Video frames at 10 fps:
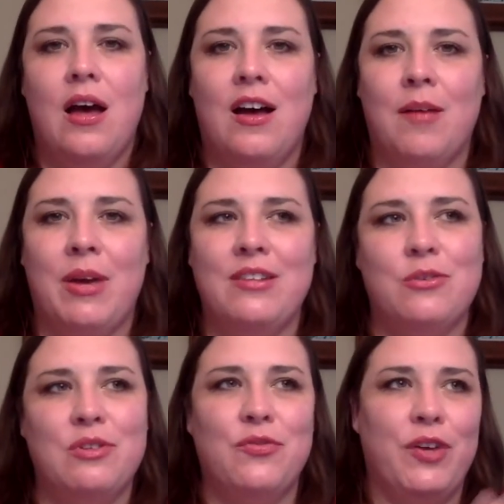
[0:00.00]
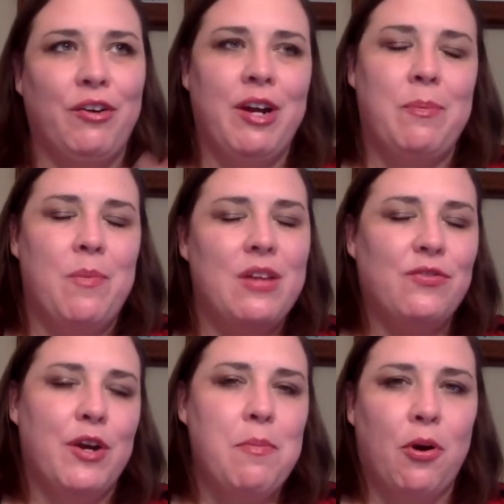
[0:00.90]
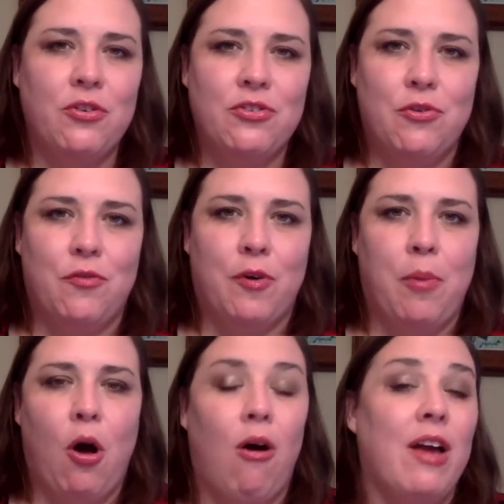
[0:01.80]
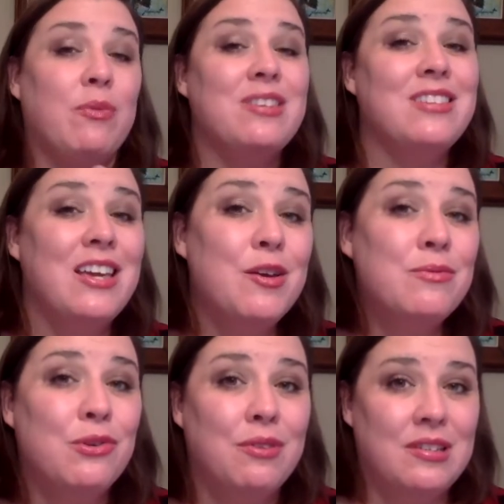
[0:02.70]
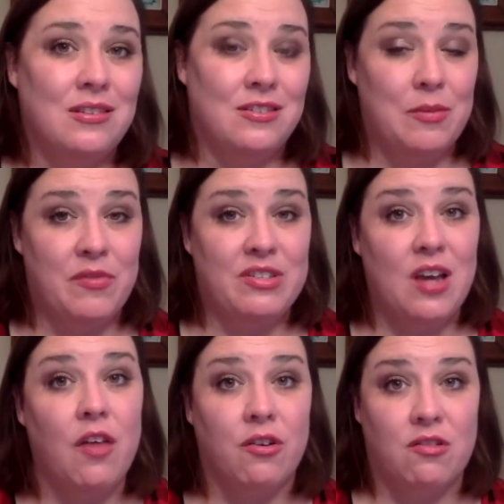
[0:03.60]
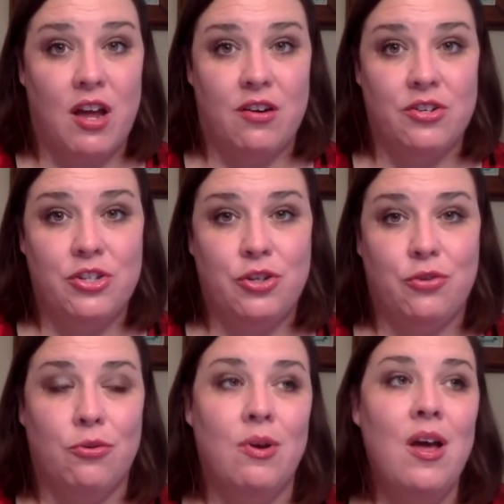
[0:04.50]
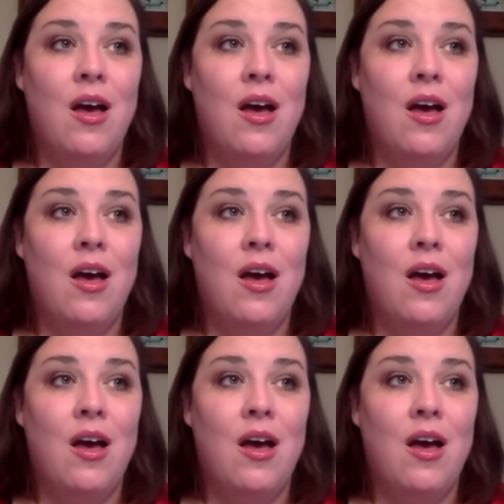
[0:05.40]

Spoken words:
And so it's very personal for Paul, and we see him do this in some of his other letters too.